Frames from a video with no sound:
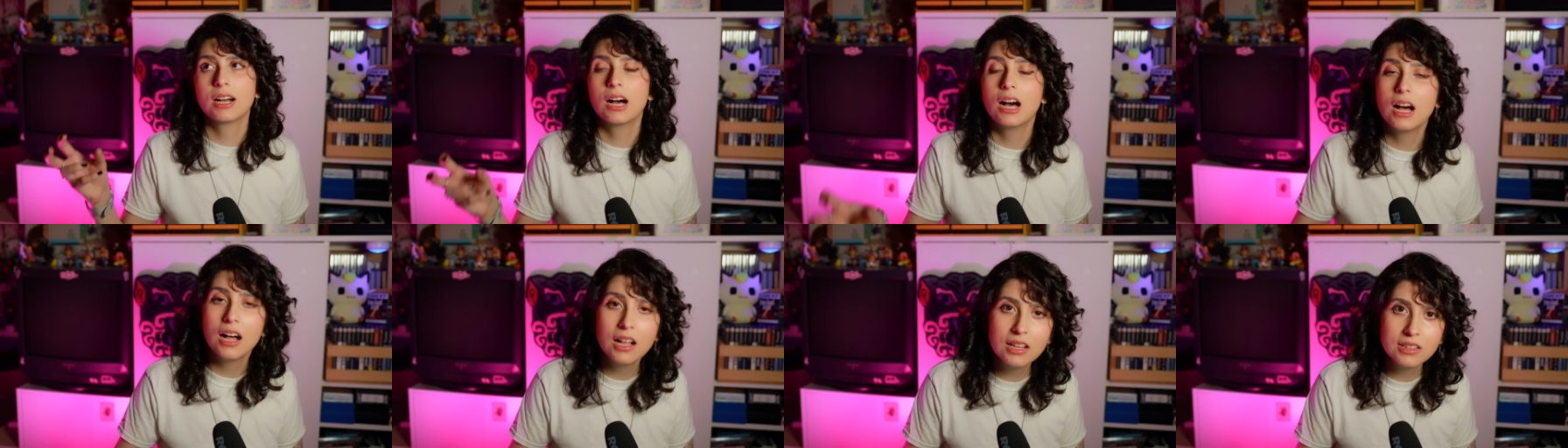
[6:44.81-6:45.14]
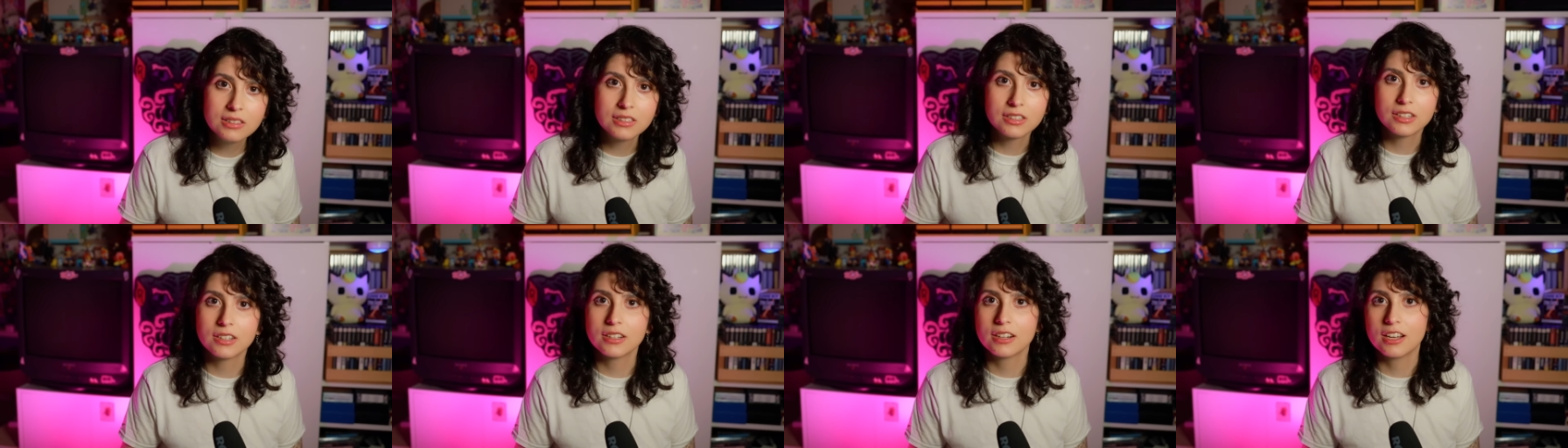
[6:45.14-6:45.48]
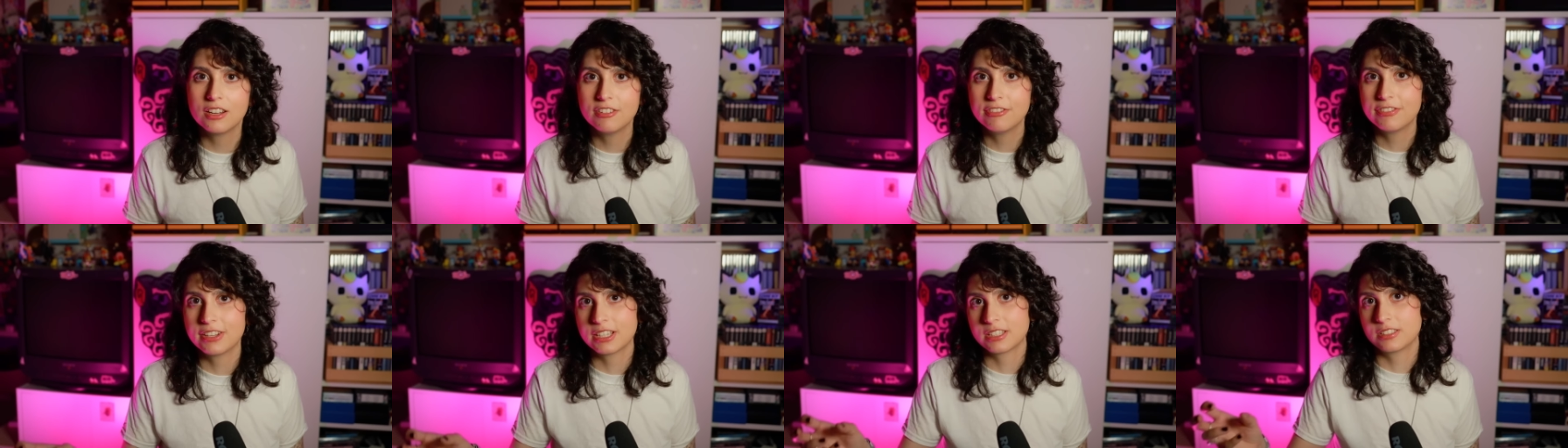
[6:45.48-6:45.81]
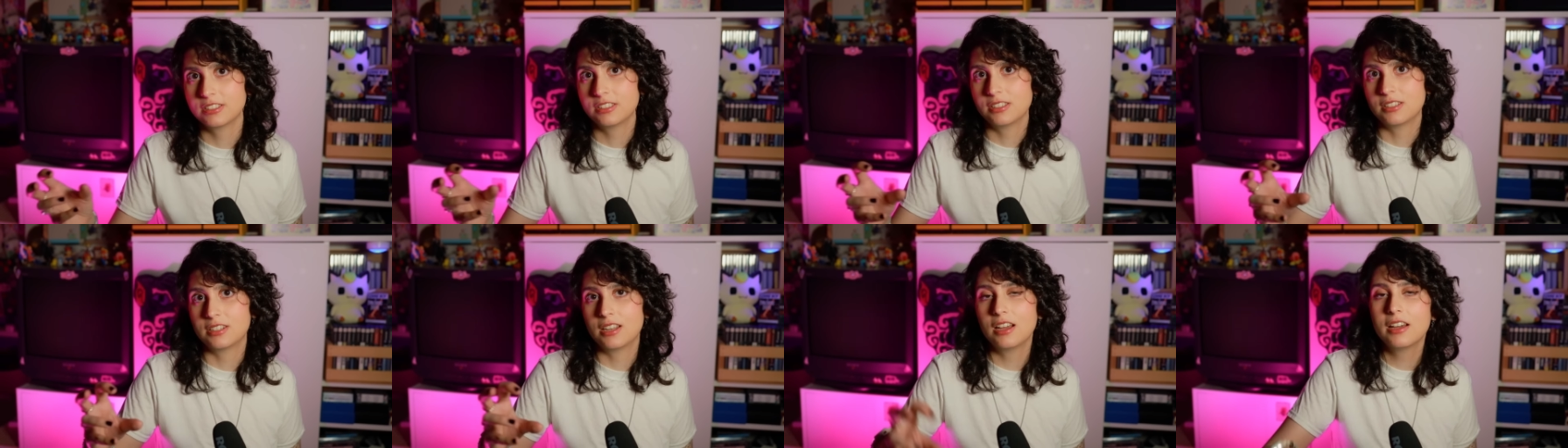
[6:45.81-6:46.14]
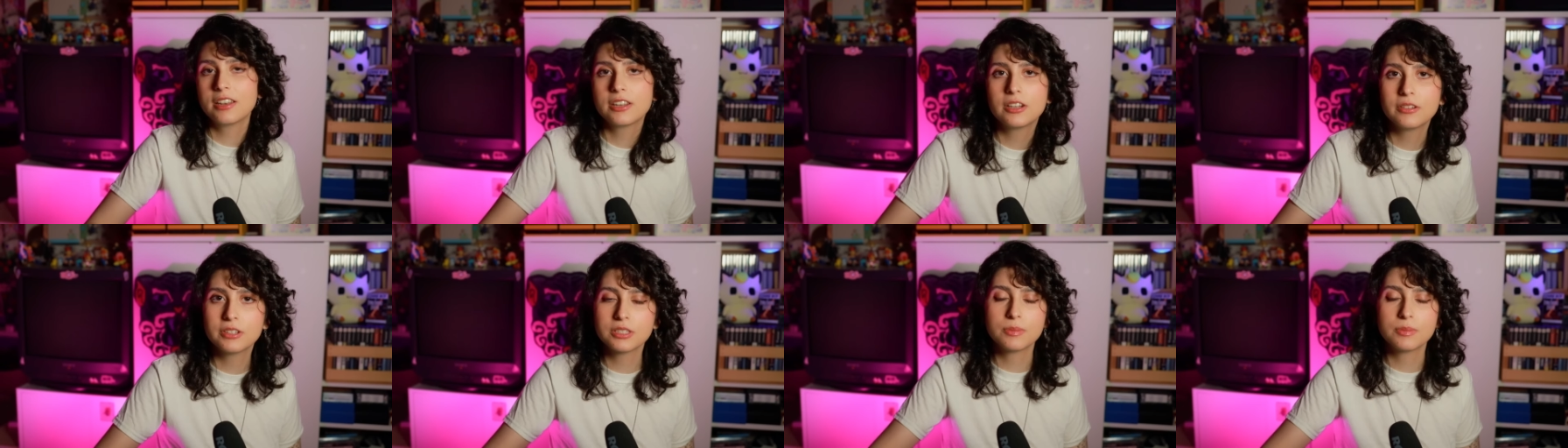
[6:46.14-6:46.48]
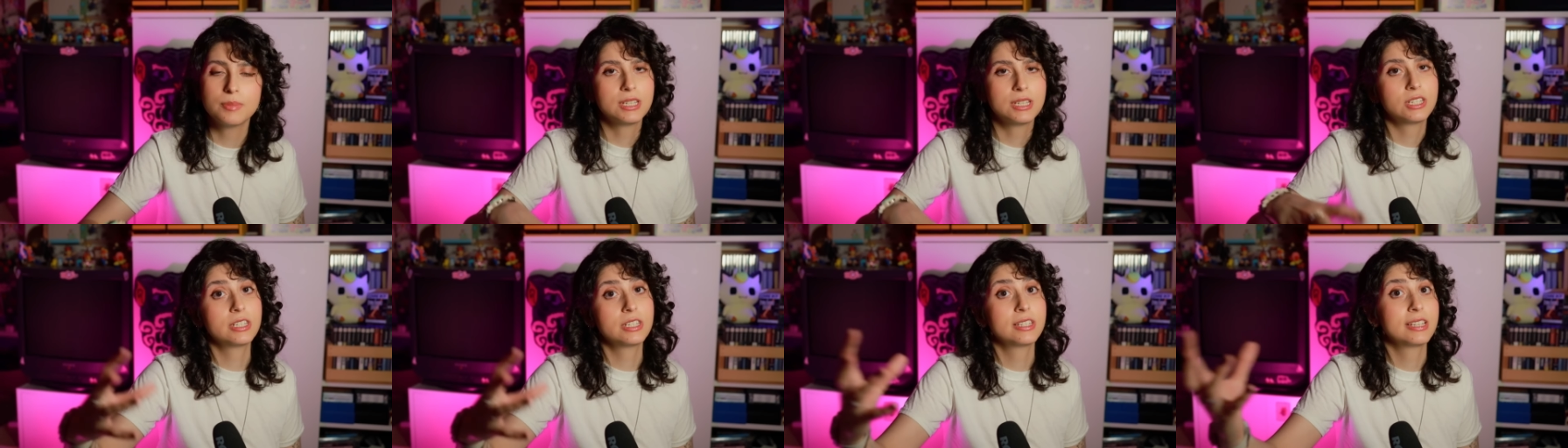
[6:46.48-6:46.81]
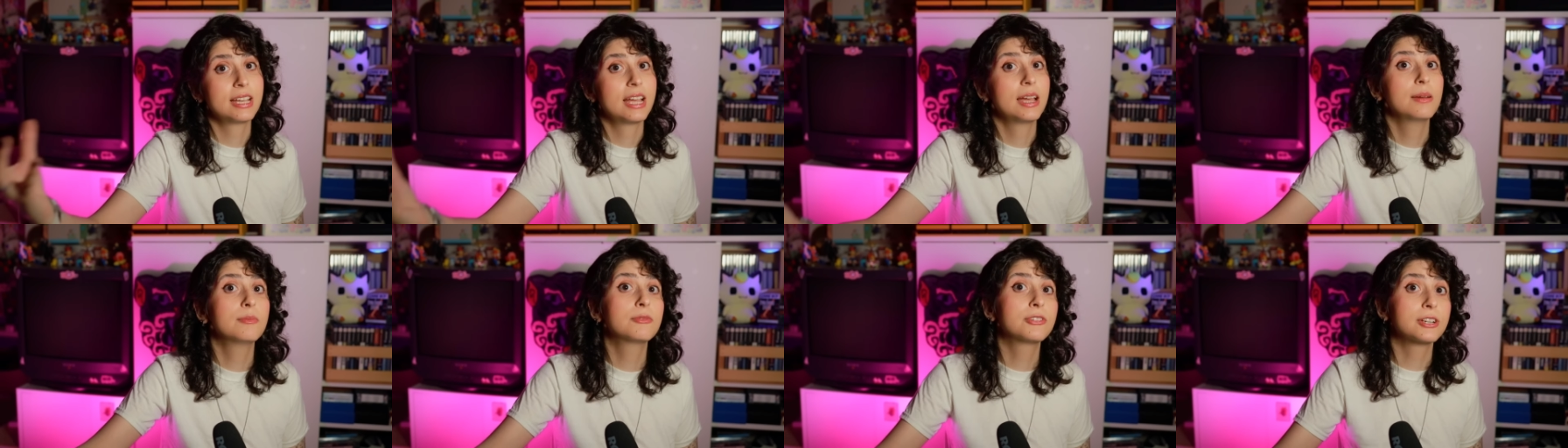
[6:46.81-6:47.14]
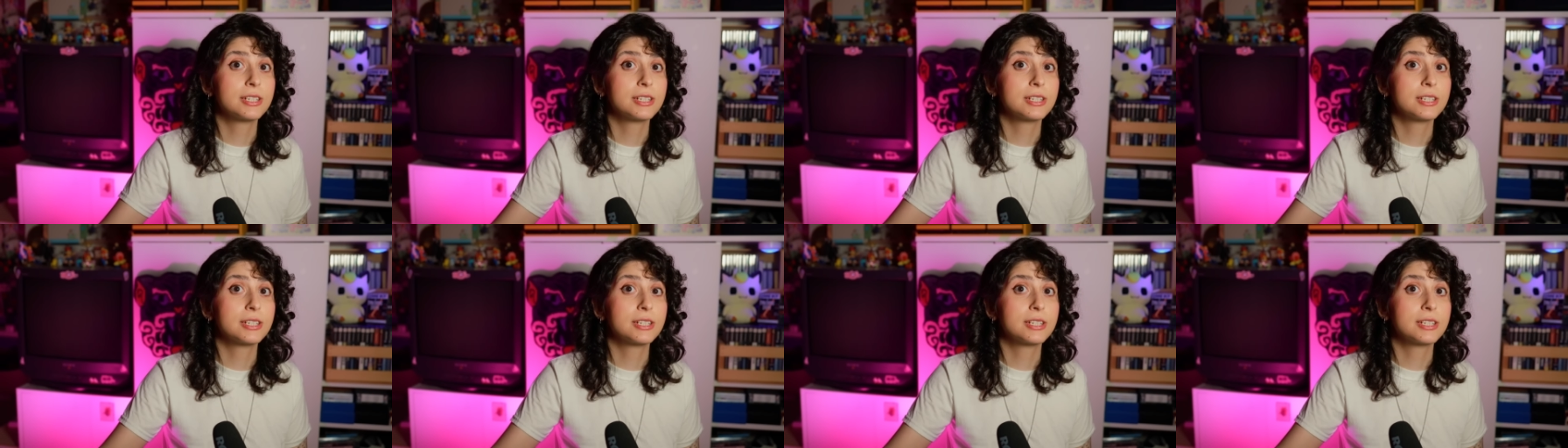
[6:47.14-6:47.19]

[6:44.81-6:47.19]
Color aficionado as much as I am,